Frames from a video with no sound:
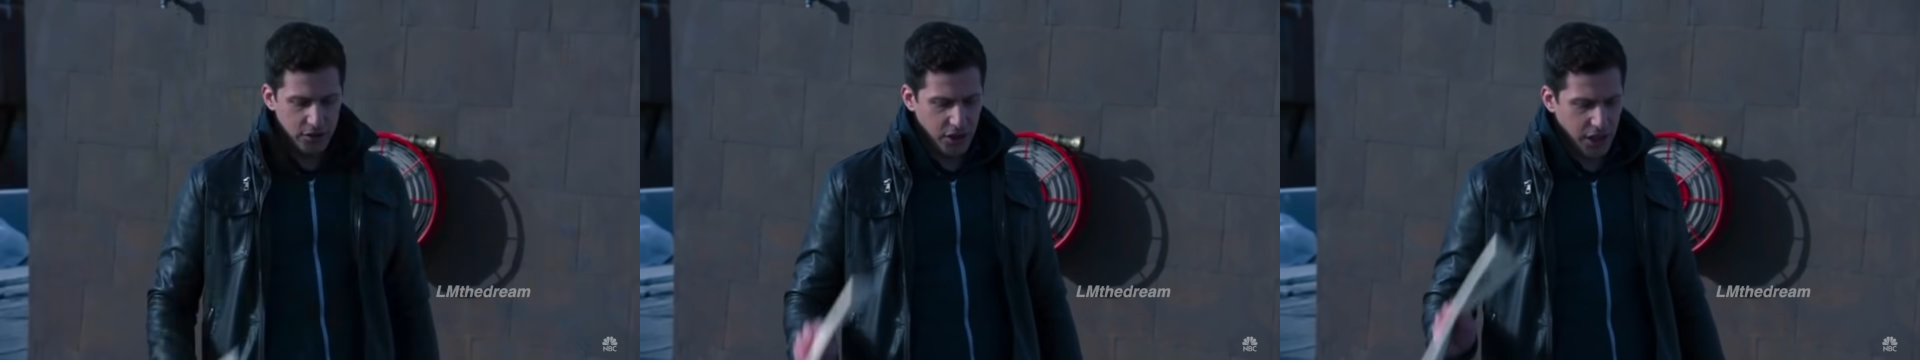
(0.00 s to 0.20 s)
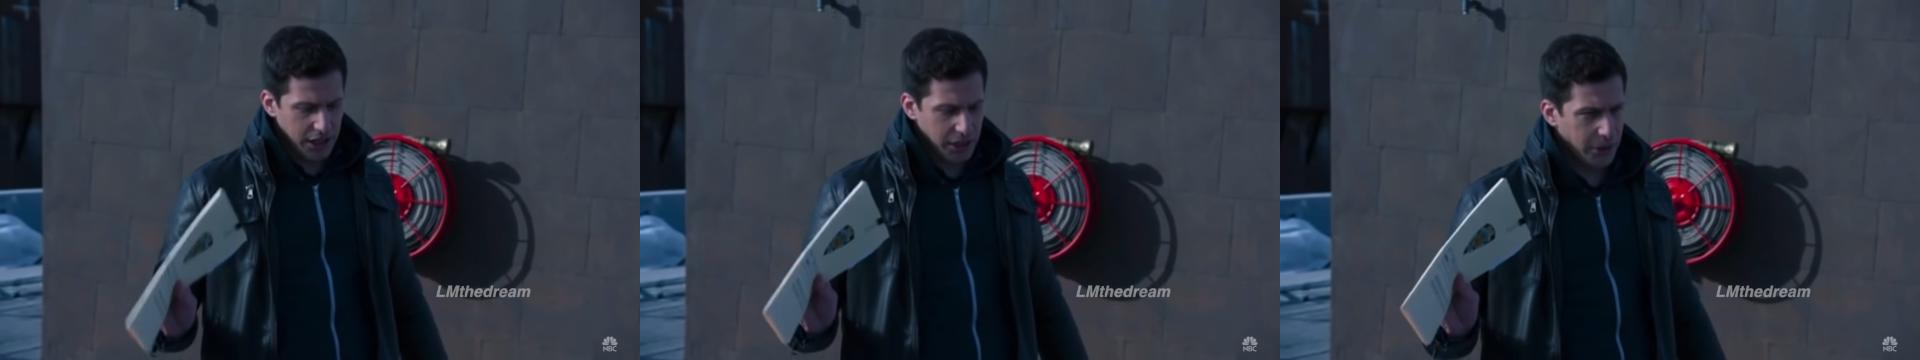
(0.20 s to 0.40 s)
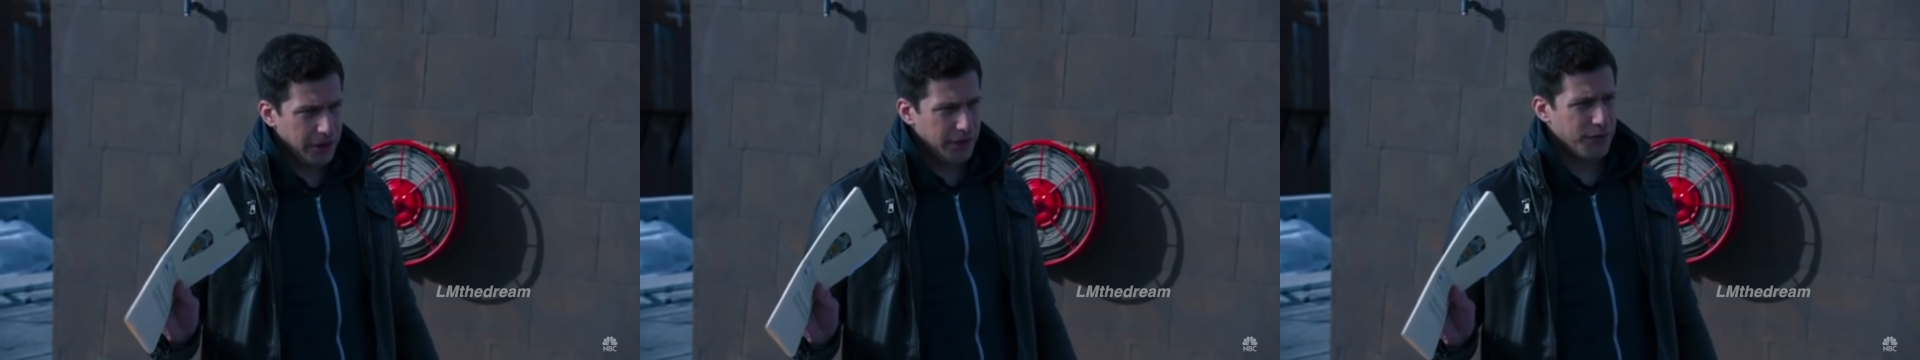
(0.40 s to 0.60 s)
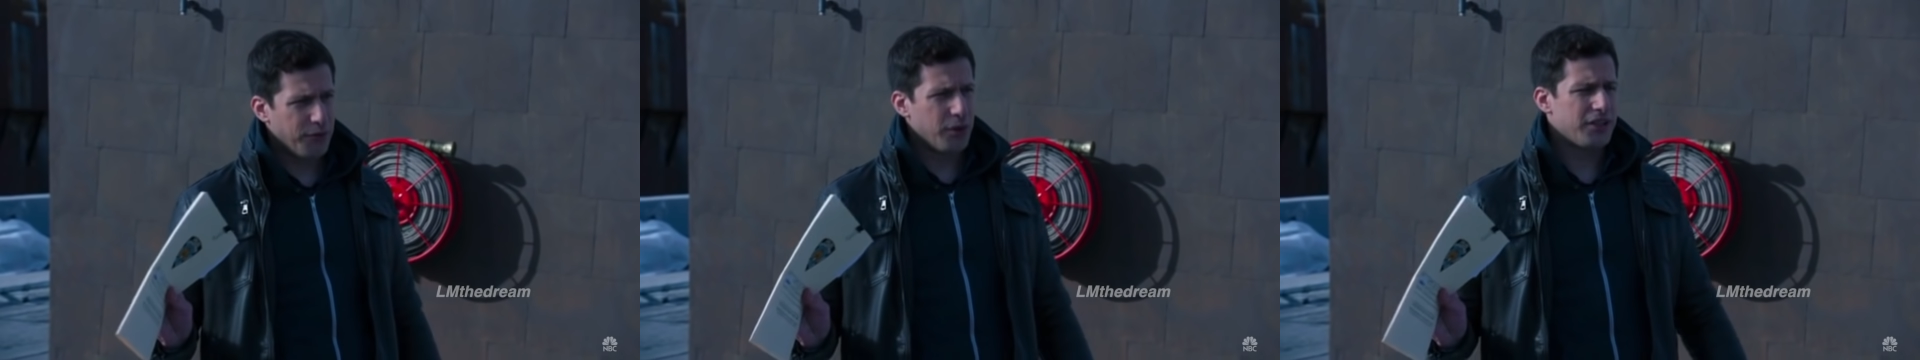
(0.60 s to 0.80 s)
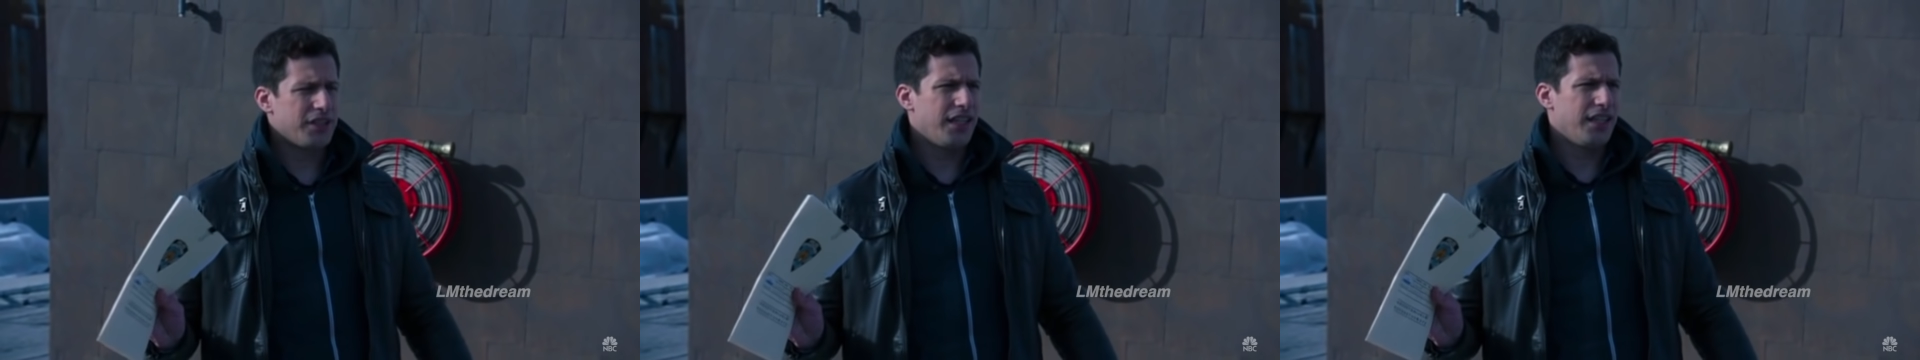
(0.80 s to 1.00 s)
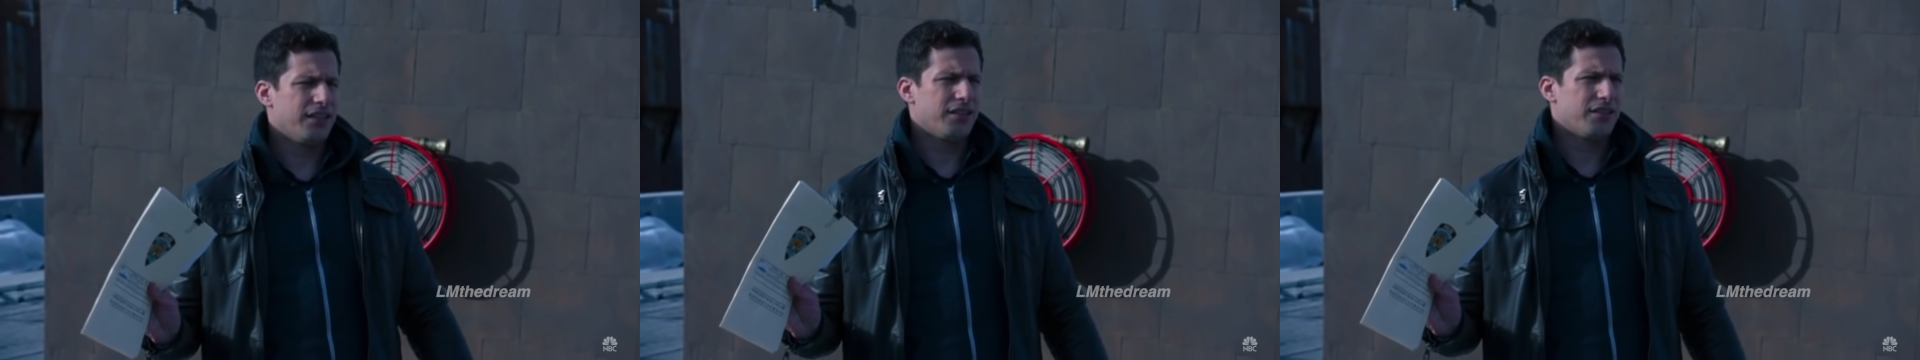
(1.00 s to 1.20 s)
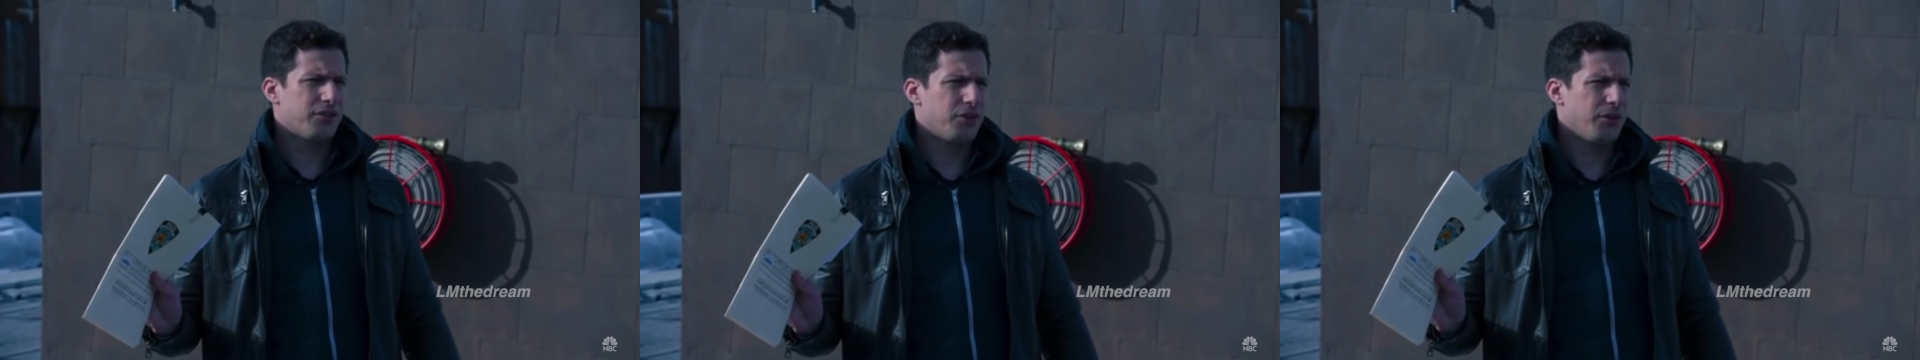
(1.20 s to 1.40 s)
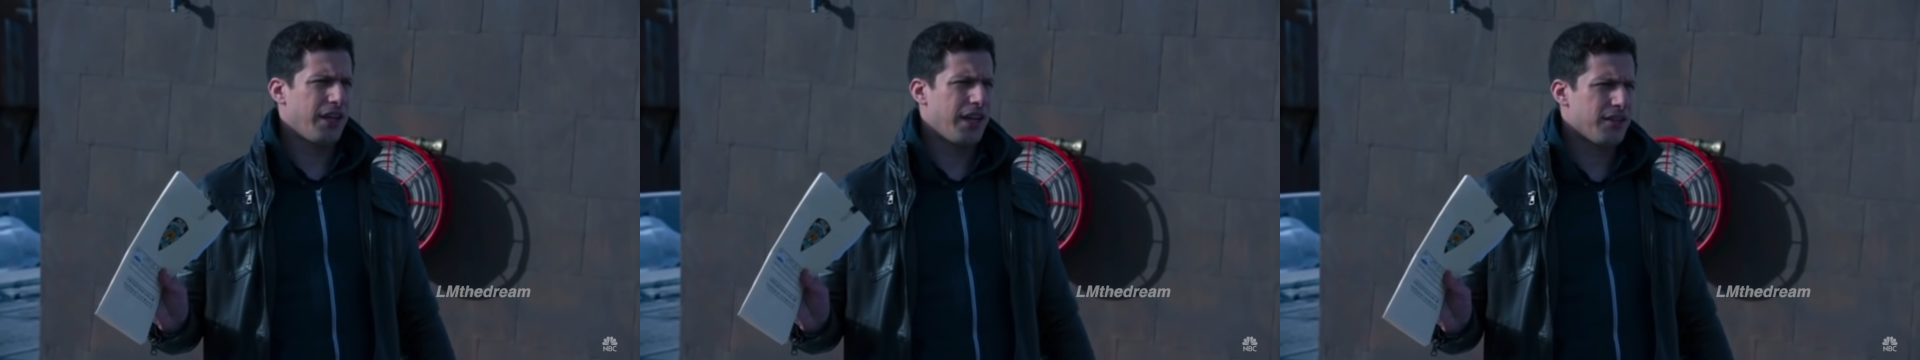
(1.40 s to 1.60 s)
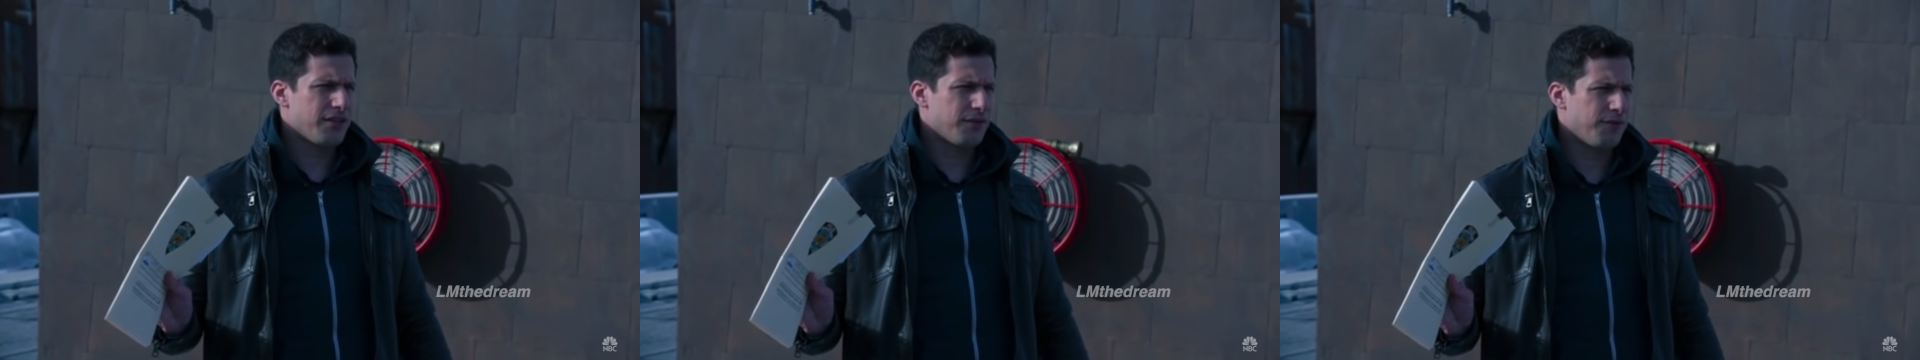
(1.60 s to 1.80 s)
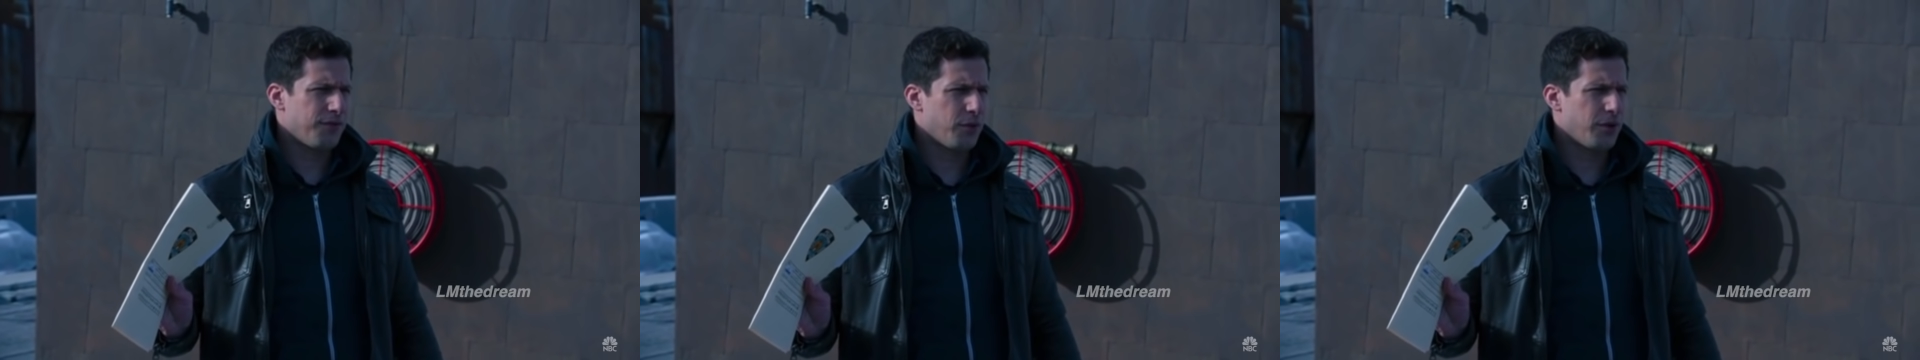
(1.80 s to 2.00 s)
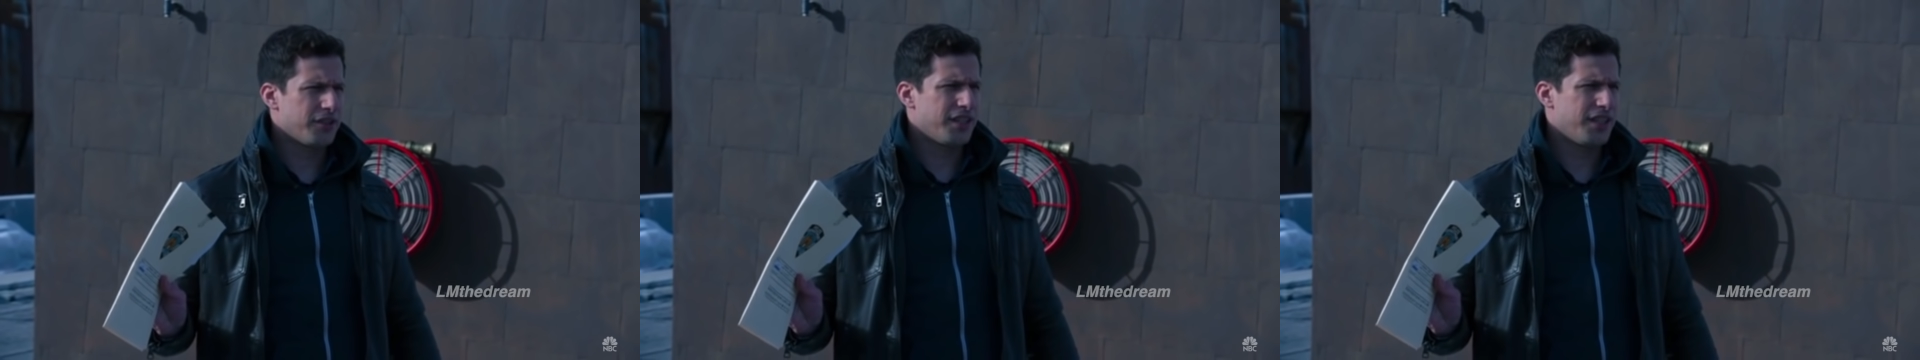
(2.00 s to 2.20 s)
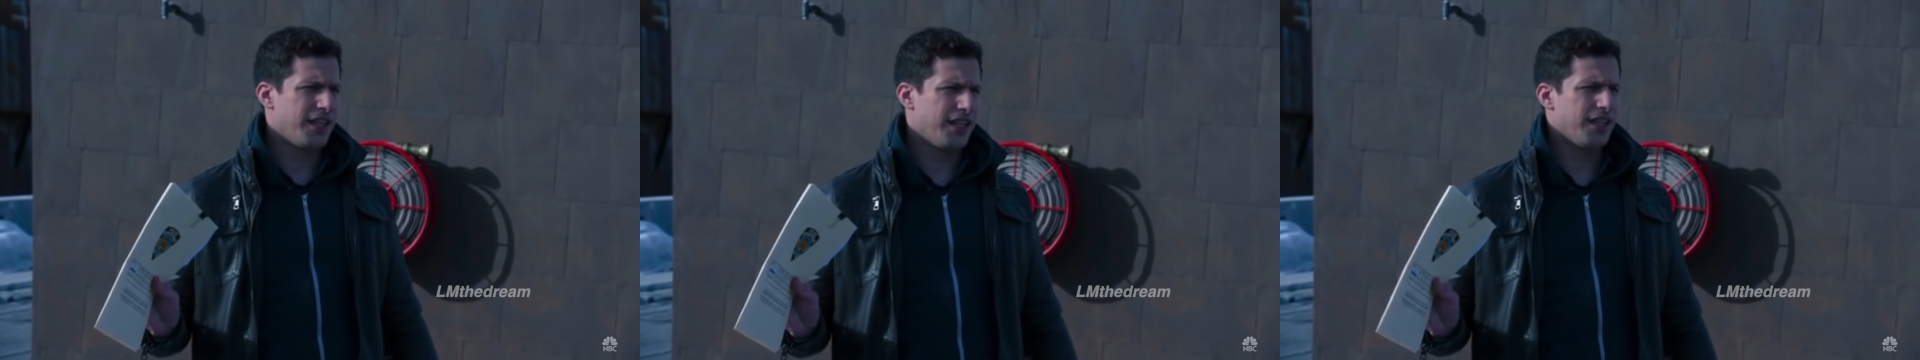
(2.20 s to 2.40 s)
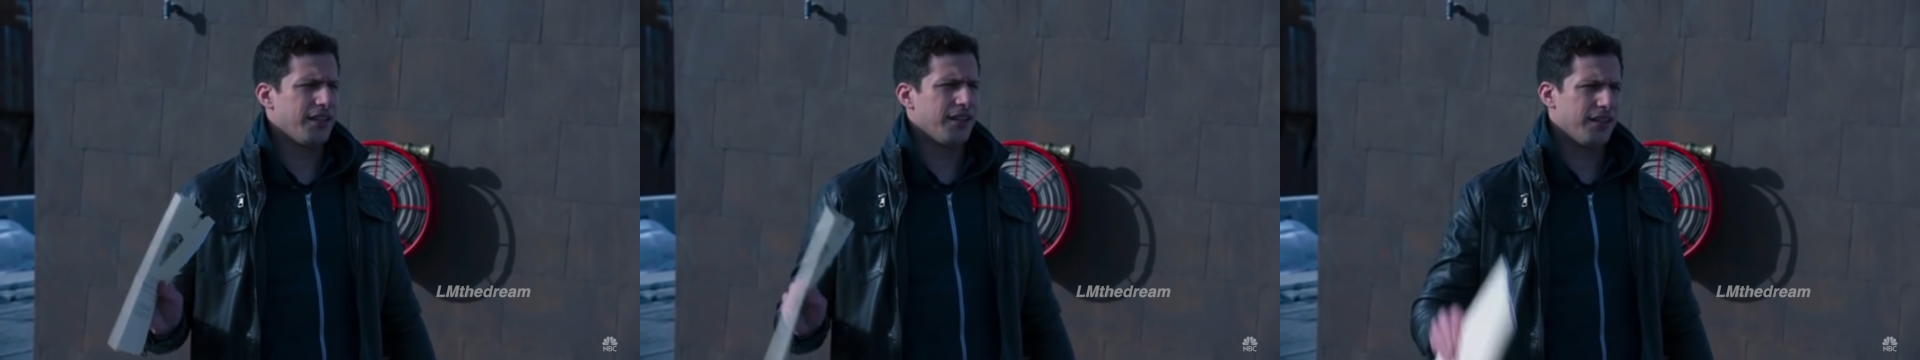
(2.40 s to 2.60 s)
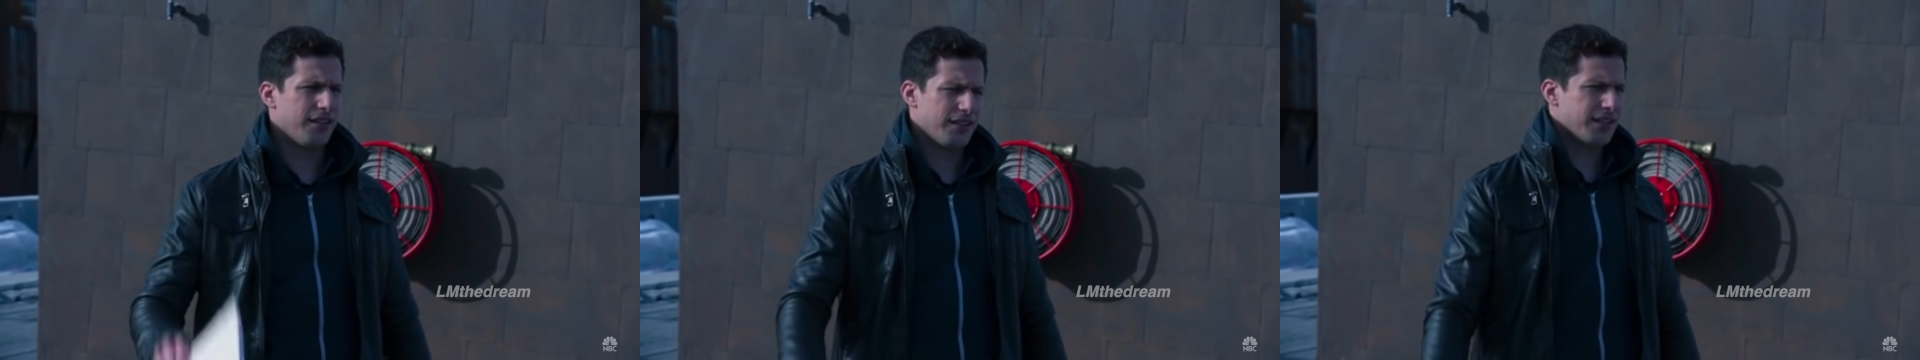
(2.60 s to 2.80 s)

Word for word: January 14th, 2014,